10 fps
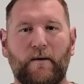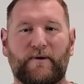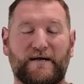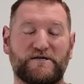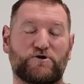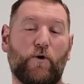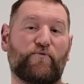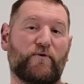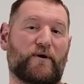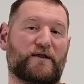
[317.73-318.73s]
But I just
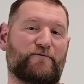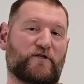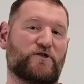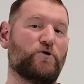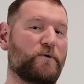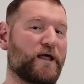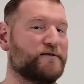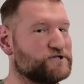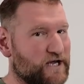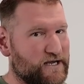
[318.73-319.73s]
hopefully want to give you a little bit of
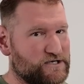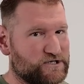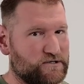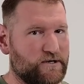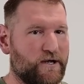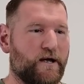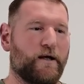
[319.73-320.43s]
education,